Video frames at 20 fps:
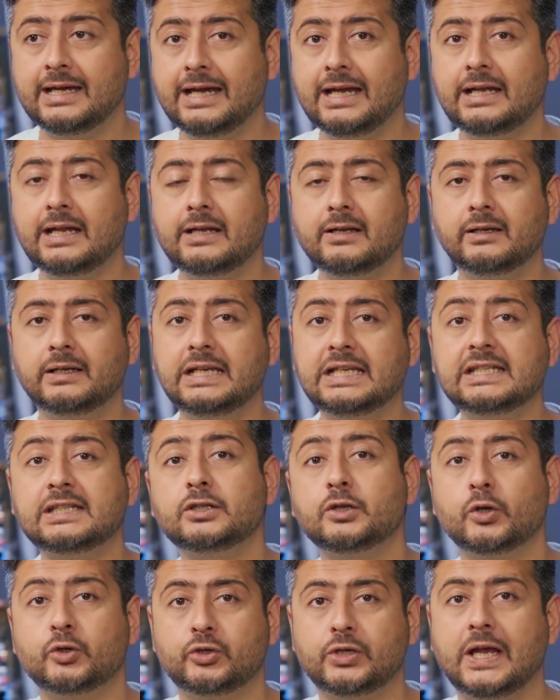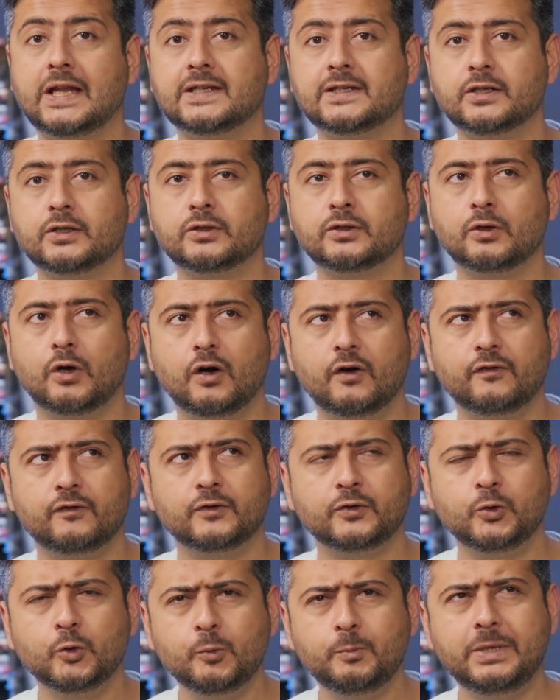it increases your chances of
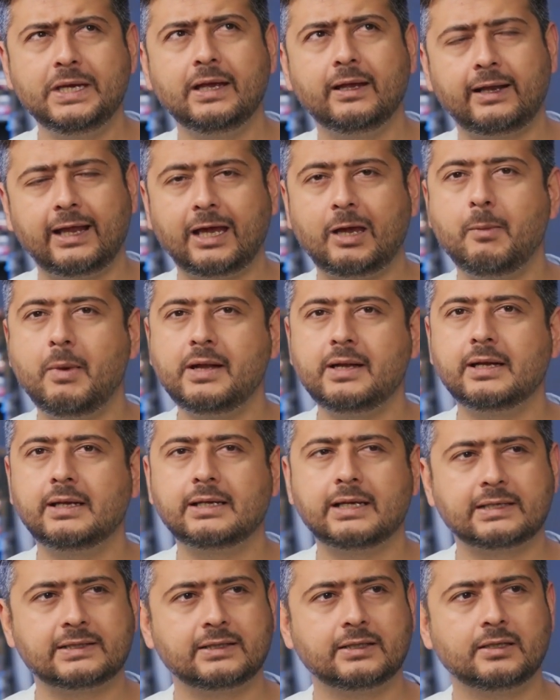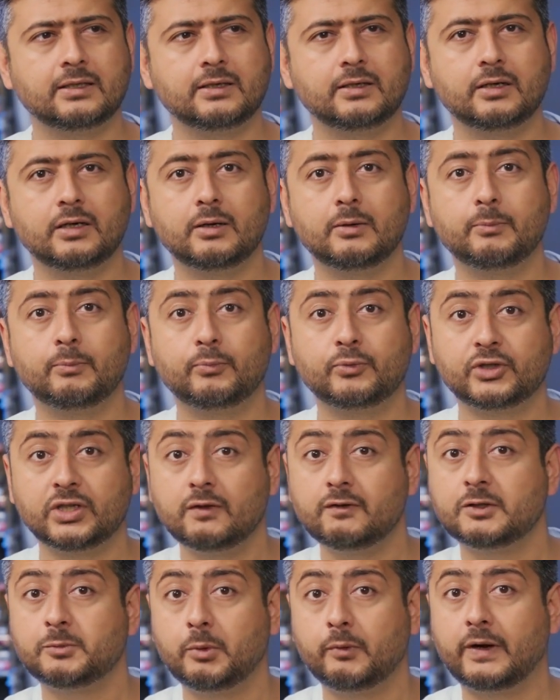you being recommended as the
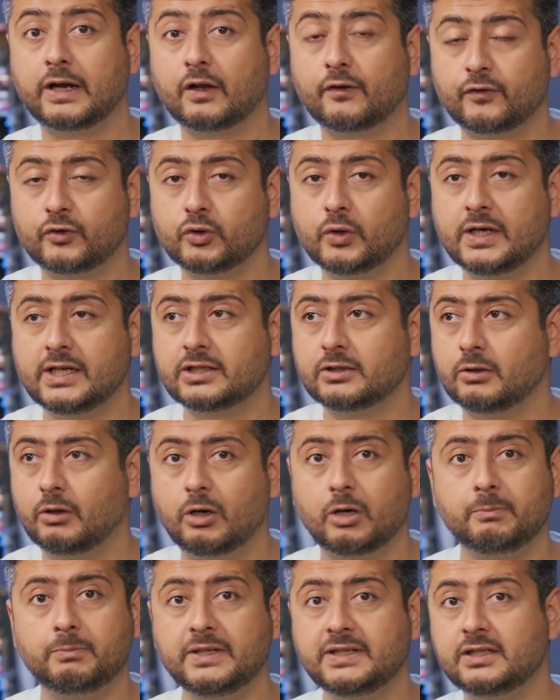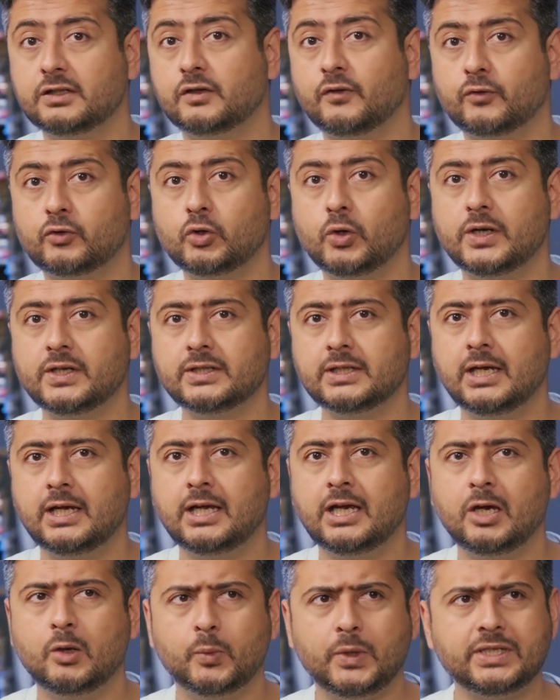service provider of choice or business of choice
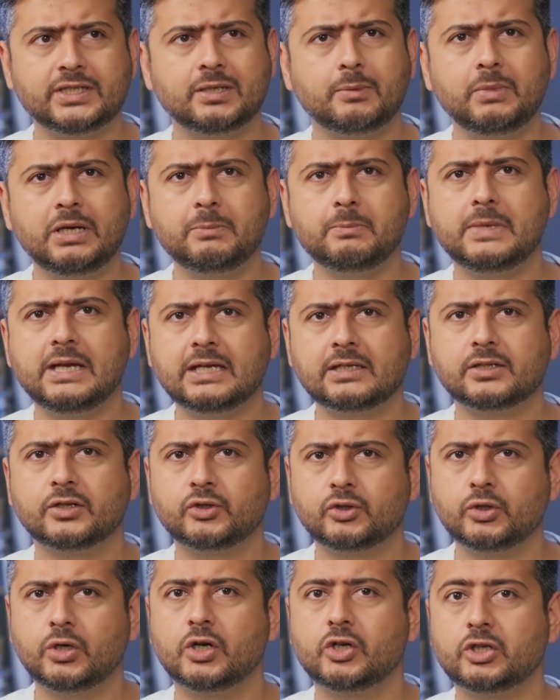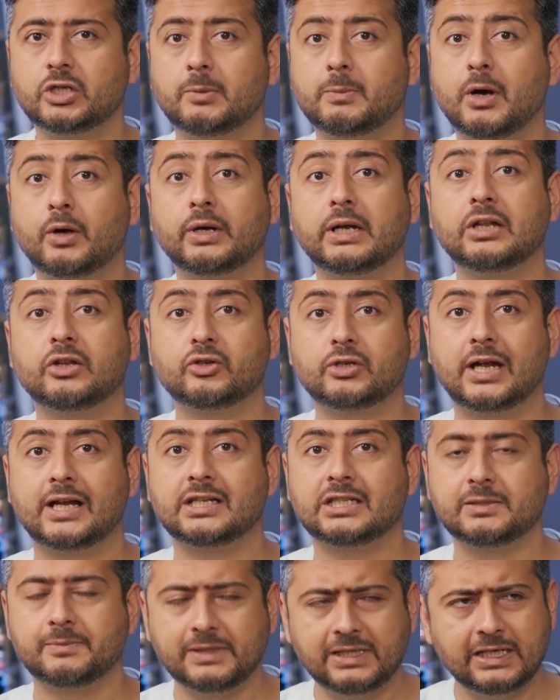when somebody makes a search about it in
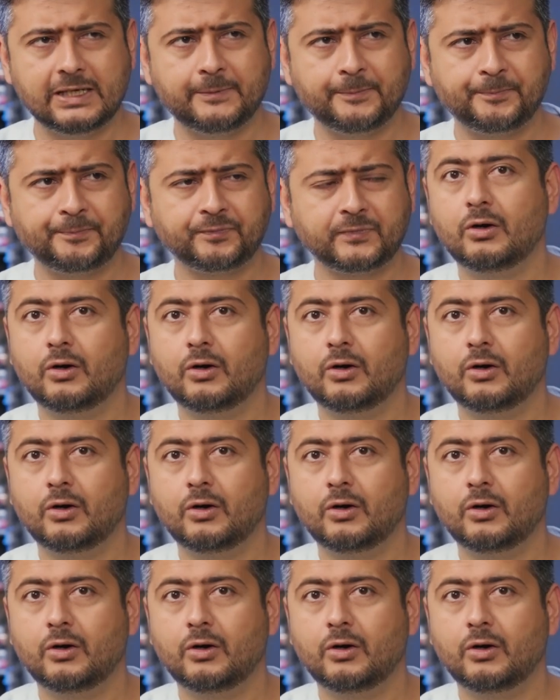ChatGPT